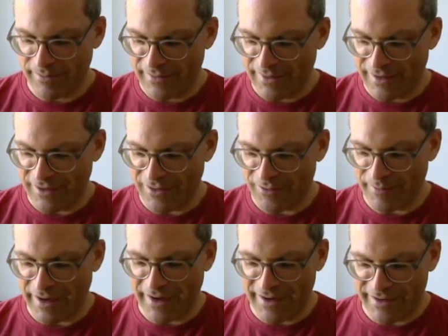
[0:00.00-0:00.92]
Here are
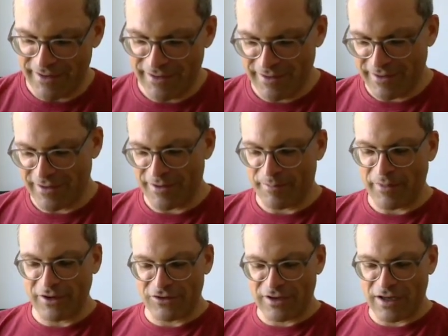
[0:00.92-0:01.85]
my
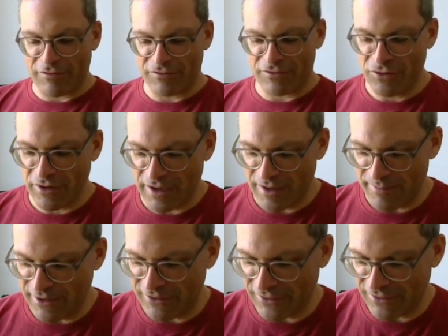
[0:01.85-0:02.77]
much loved neuron
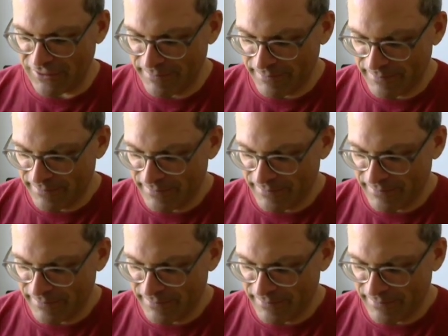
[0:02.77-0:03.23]
images.